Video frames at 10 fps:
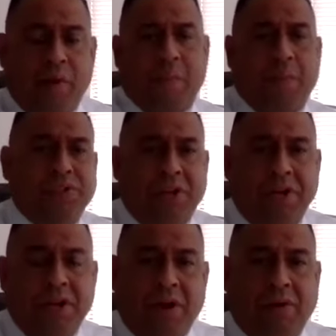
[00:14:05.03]
You're
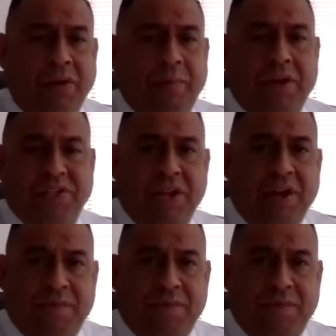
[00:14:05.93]
representing not only
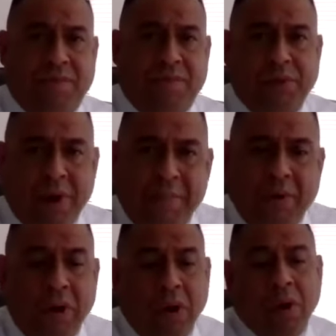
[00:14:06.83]
myself and Mr.
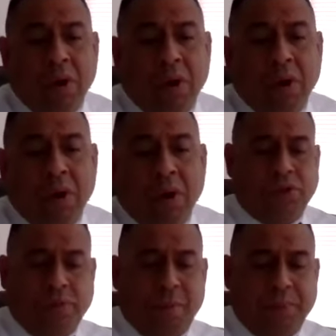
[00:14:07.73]
Brammer, but you're
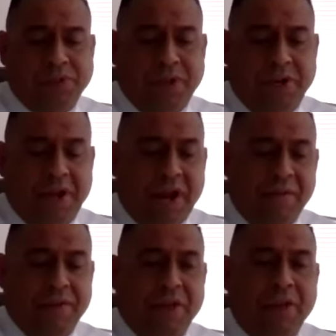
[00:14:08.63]
also representing
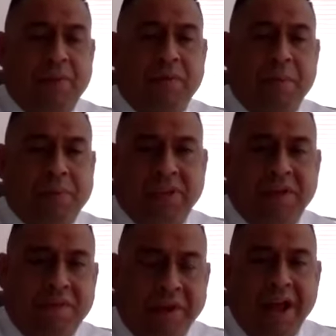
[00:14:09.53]
everything that we
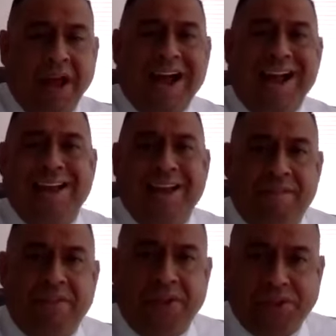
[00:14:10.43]
believe in. I
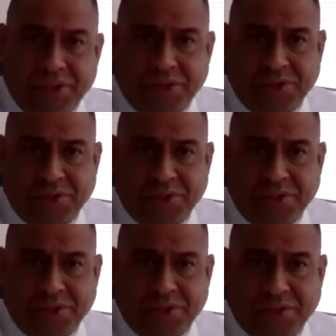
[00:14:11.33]
live in this
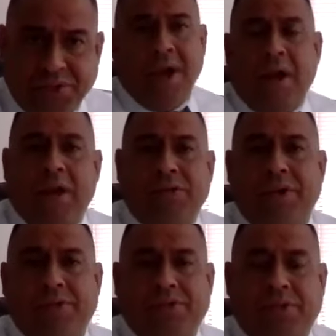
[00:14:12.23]
district. I
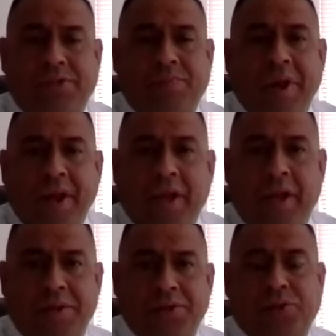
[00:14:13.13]
graduated 6 of my
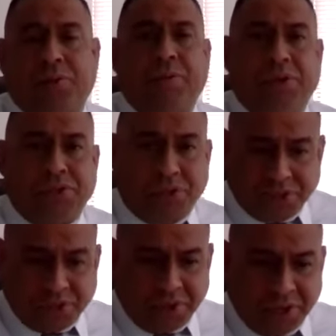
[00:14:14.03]
8 kids through
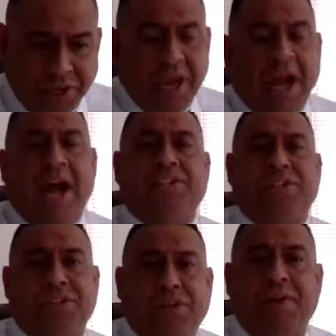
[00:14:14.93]
this district.
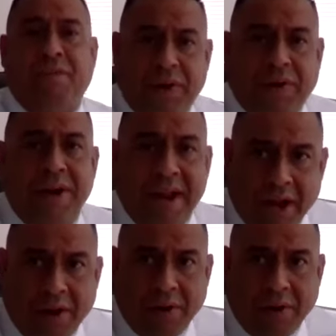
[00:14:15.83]
I still live here
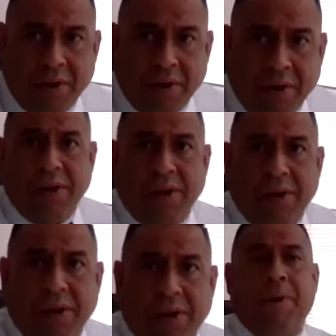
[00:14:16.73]
now.
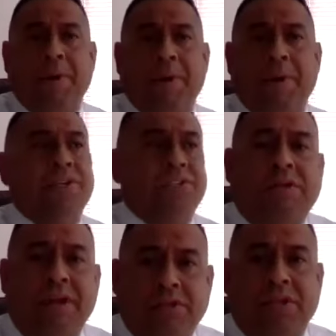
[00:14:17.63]
Our company is in
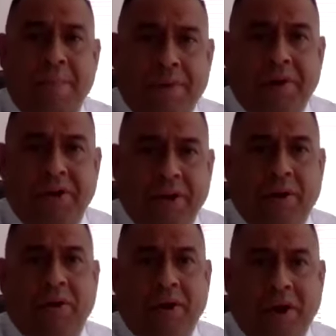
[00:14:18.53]
downtown San
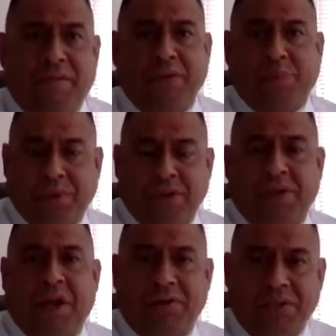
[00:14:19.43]
Bernardino in an office
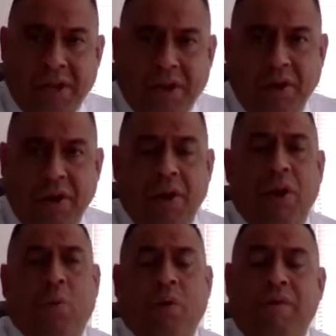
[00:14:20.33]
building downtown.
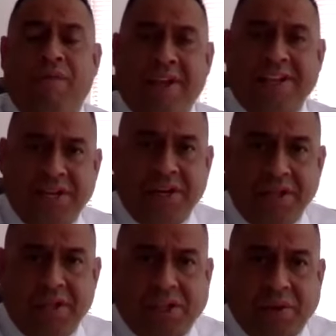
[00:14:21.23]
We're
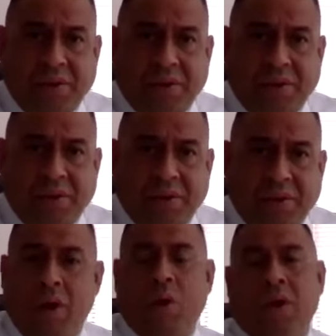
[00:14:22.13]
invested in this
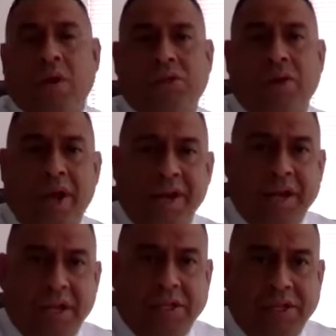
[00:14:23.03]
community. We are
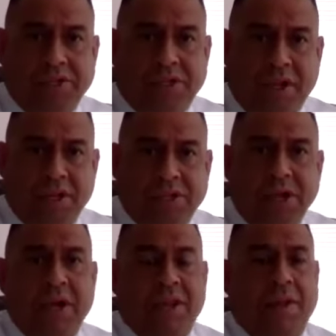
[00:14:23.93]
trying to get these
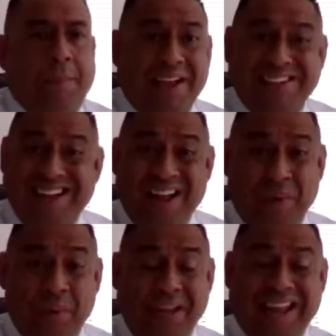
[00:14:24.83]
kids the best
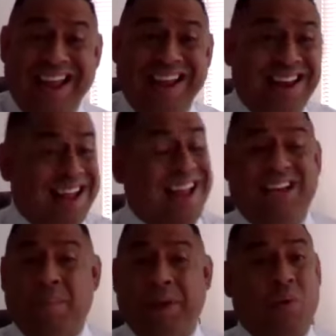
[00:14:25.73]
help that we can.
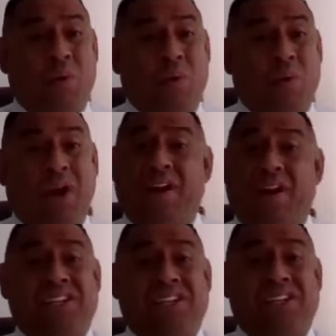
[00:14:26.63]
And to be quite
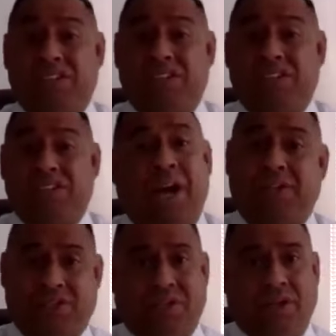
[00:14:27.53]
honest, that's you
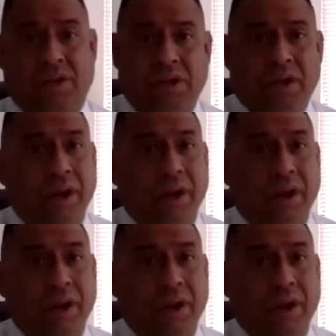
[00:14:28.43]
guys.